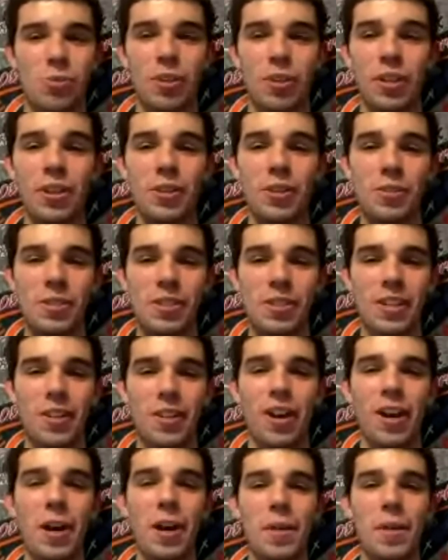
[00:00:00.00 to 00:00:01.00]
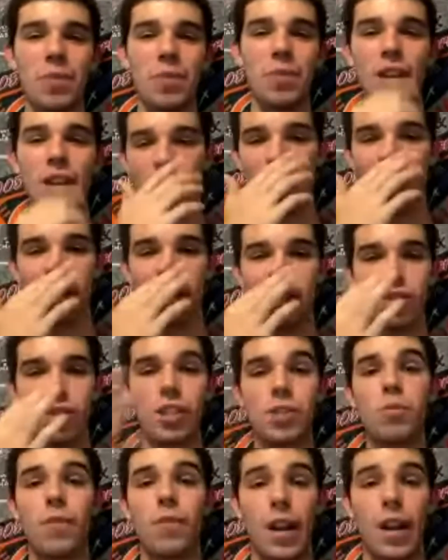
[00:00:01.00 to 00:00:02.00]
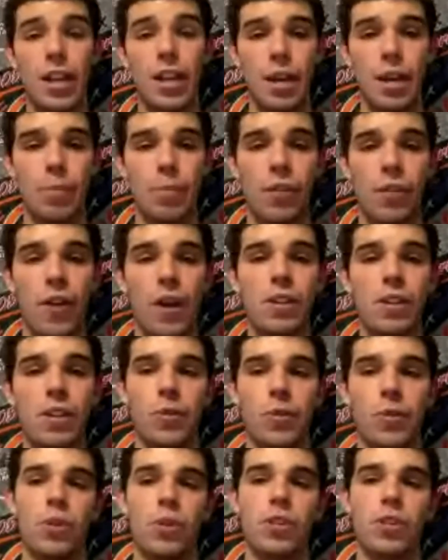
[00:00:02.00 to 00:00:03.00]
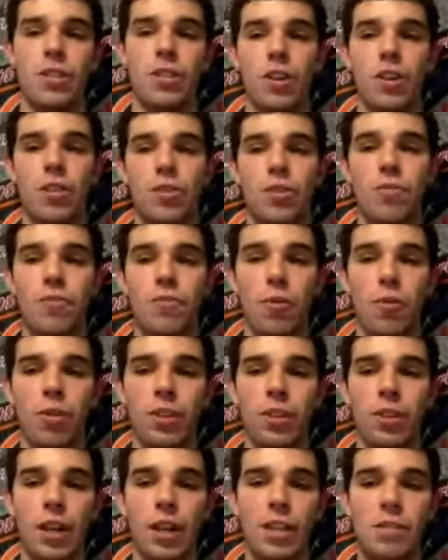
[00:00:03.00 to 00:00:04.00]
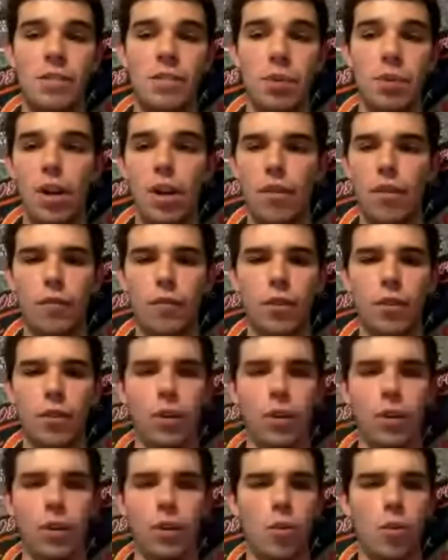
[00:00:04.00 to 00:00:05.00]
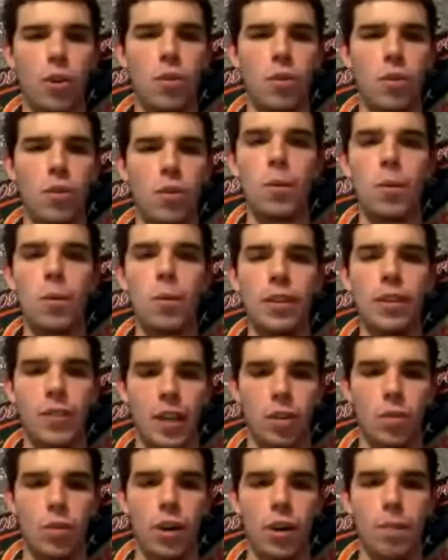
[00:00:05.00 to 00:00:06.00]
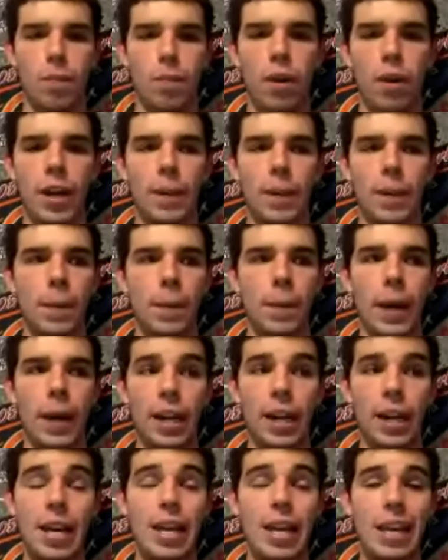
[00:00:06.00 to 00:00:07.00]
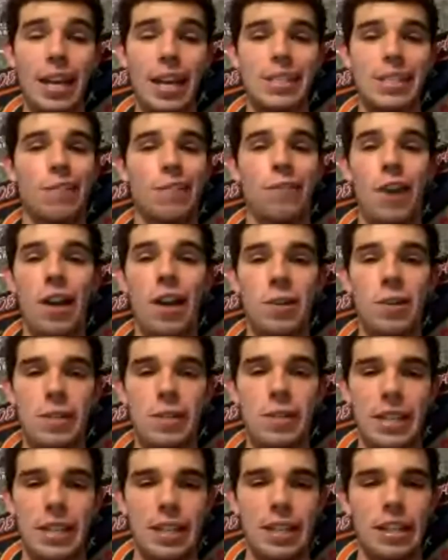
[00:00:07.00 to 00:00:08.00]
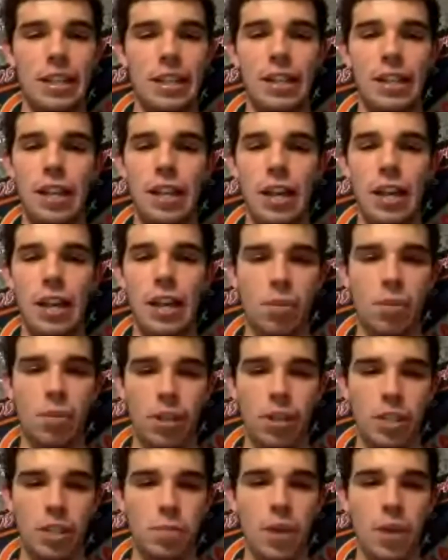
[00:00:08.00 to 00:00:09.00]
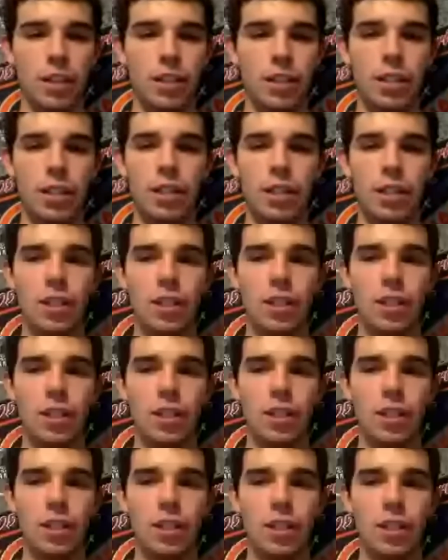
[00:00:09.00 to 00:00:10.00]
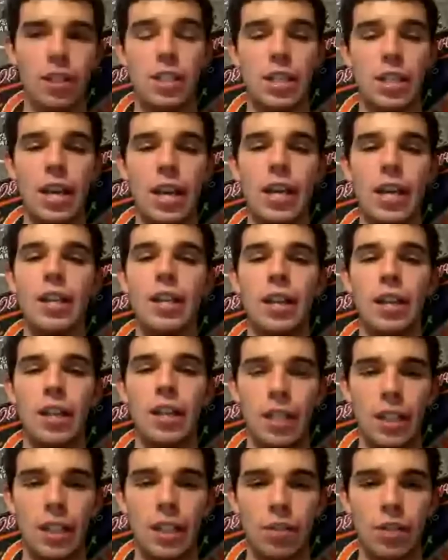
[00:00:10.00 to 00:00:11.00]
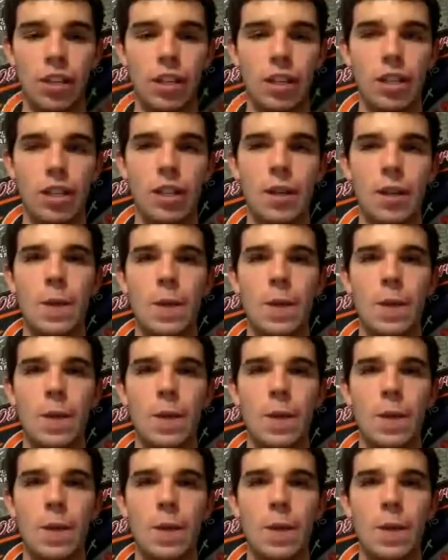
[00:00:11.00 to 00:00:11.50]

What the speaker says: one goes, though. All right, so let's move on to the NBA Finals, of course. They start June 4th. The guys have been off for quite a while now. They've had quite a break. But it's the finals that I think a lot of people expected. Golden State, Cleveland,